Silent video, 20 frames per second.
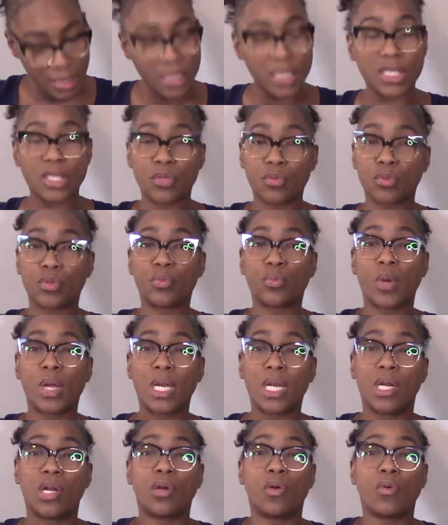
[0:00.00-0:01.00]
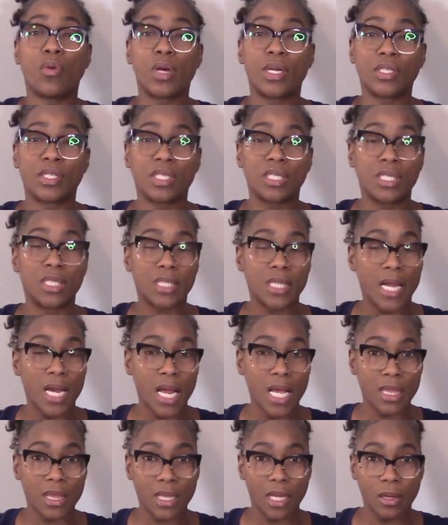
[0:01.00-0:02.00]
This was one of the questions that
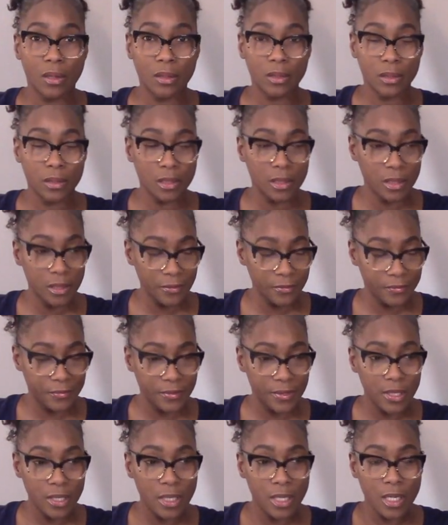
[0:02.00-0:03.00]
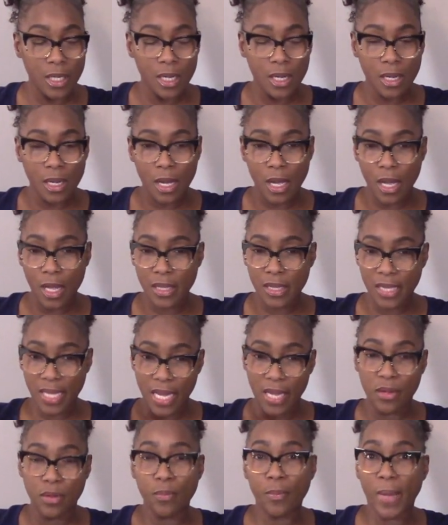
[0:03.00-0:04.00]
I thought of
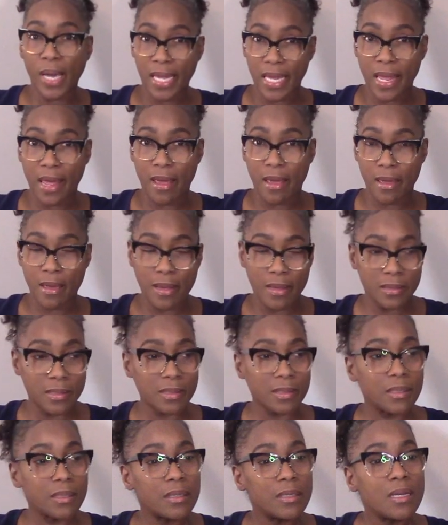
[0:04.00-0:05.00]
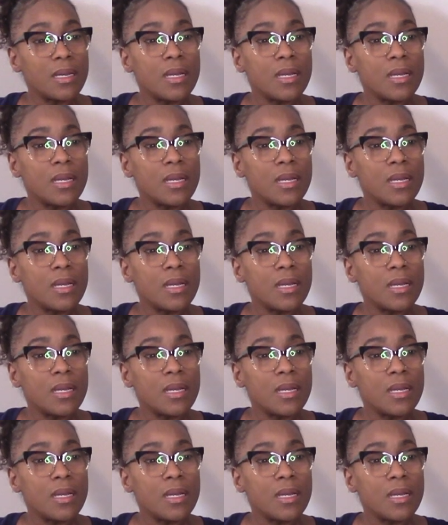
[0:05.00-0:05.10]
that you might ask.